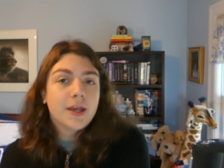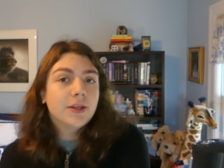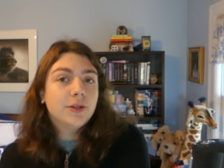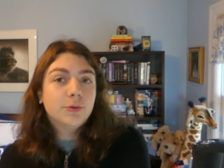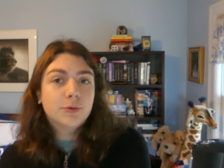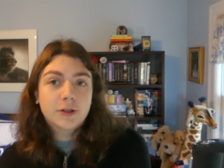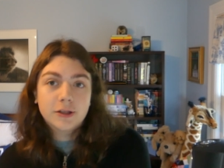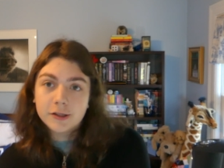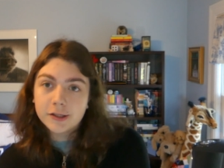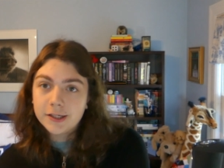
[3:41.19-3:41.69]

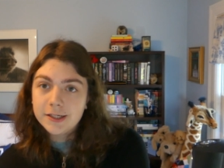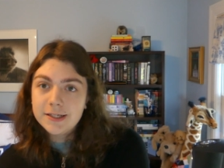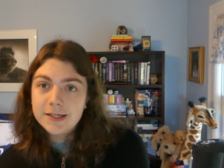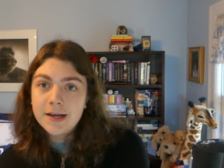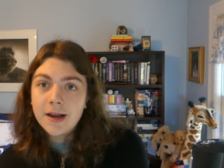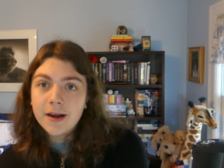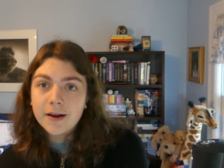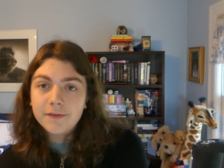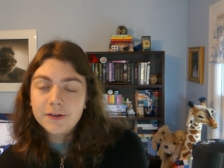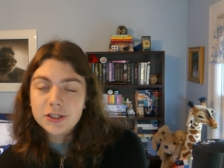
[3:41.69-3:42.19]
you clearly did
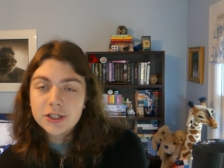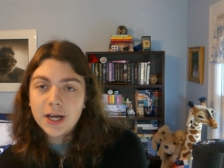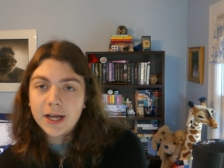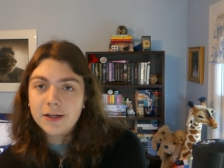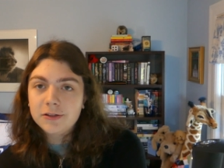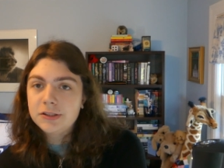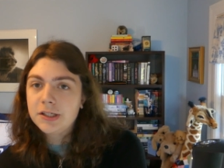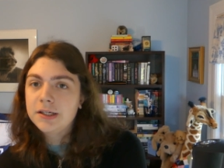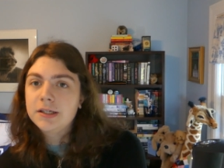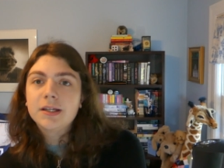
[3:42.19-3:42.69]
not have a
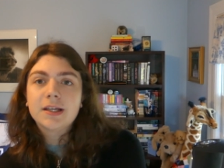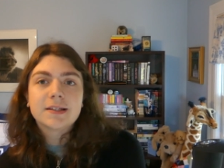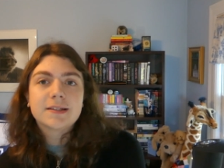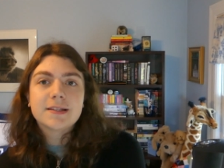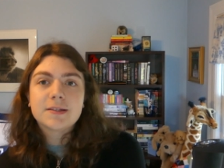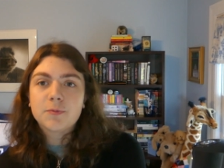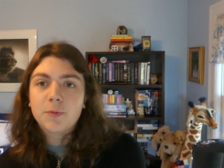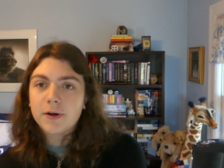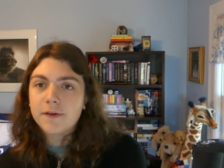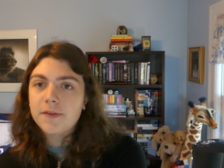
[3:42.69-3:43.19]
childhood because
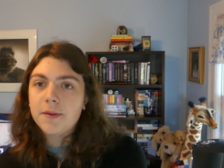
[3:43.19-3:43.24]
it's one